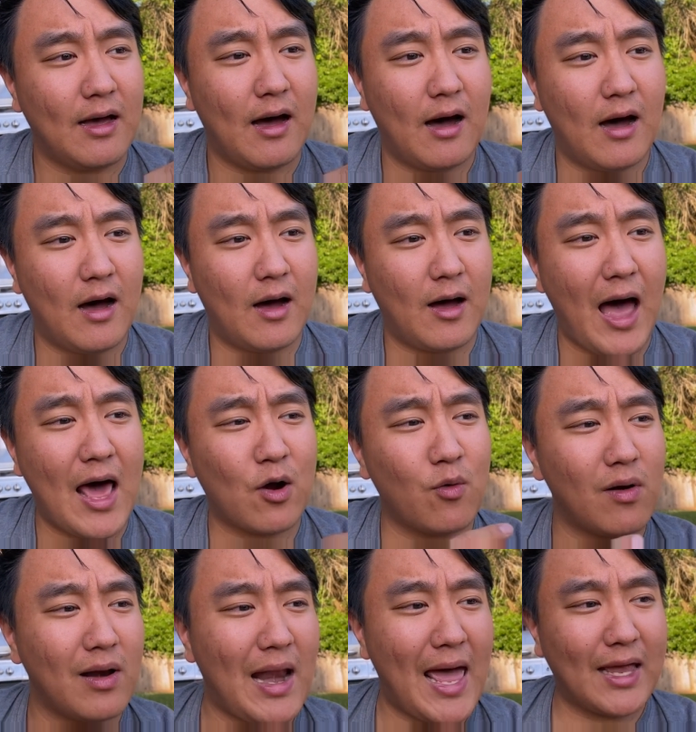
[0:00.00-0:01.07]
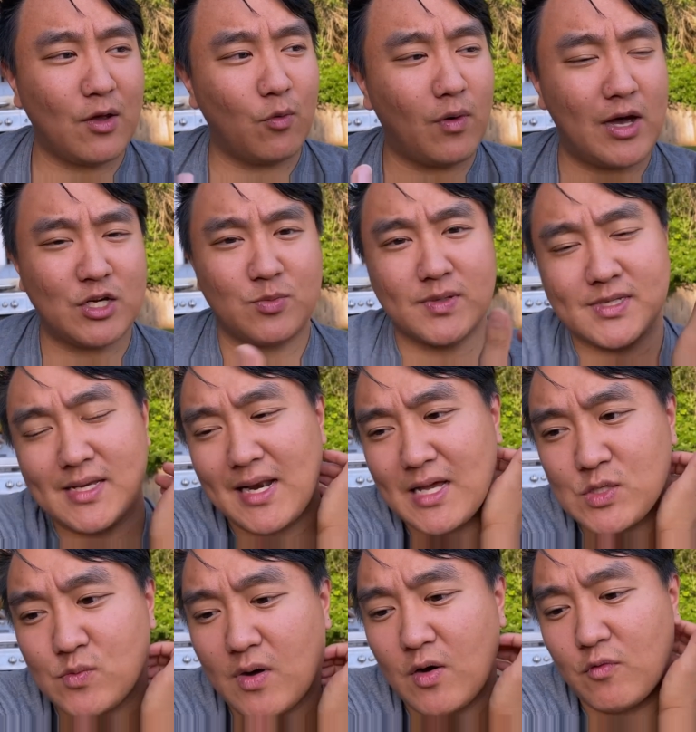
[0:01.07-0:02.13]
I don't like it 100%
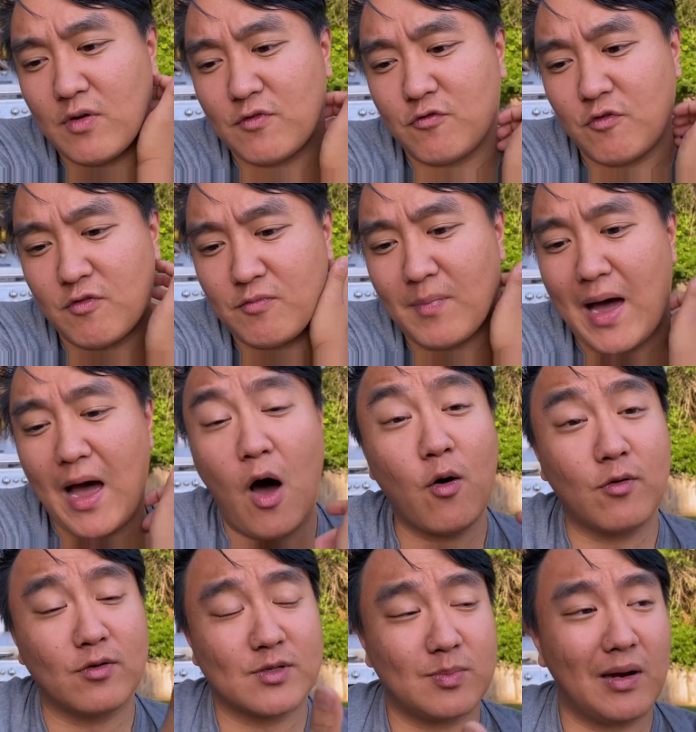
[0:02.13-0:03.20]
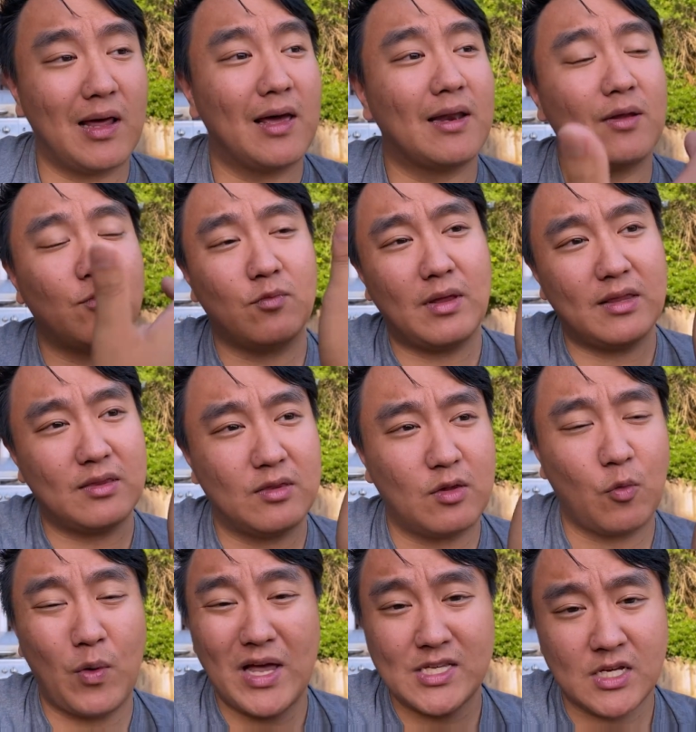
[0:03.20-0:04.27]
as well with my uncle's blood in the
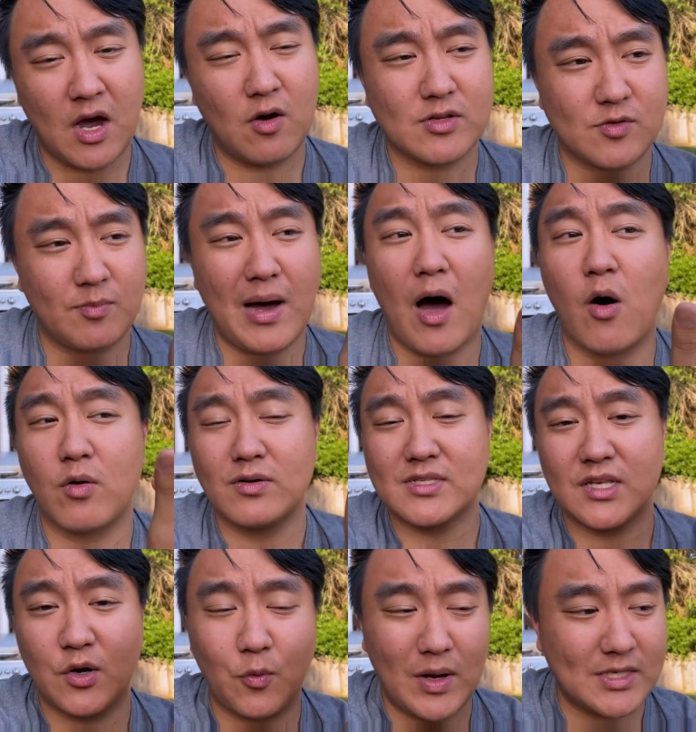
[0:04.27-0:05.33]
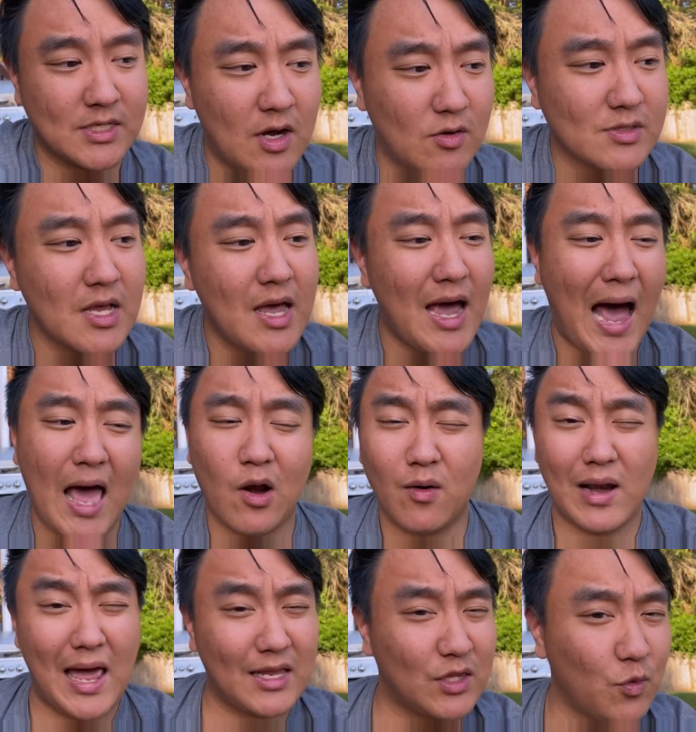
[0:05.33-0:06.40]
West Coast. My uncle's in the West Coast. I don't
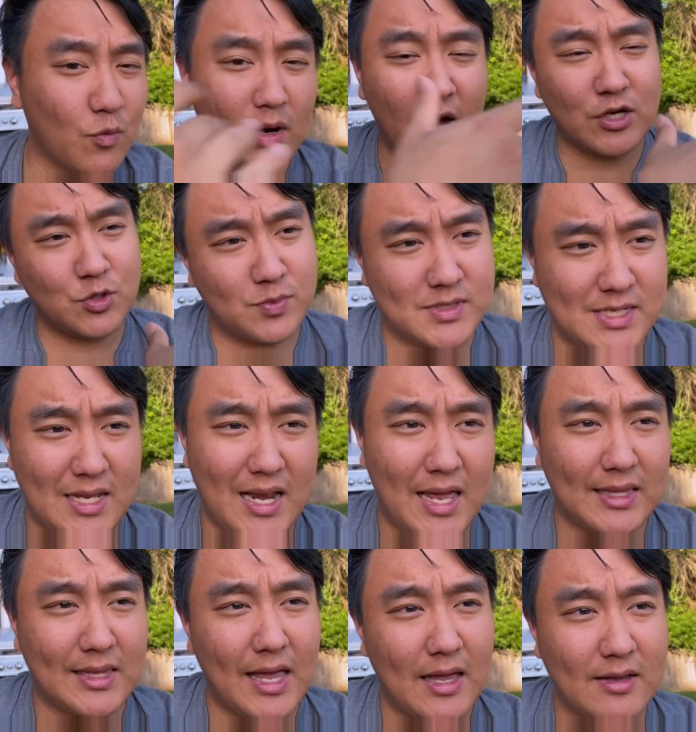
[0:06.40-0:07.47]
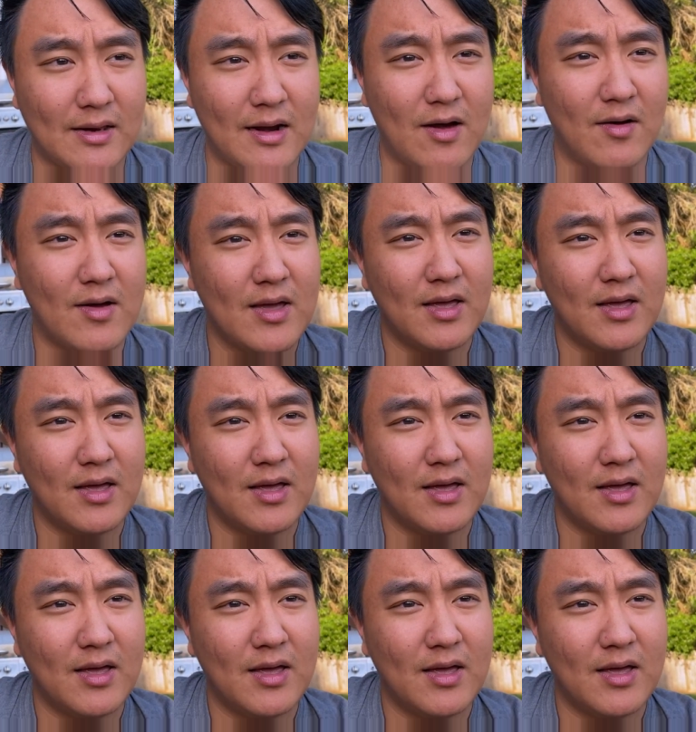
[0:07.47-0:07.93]
like them 100% like that, you know?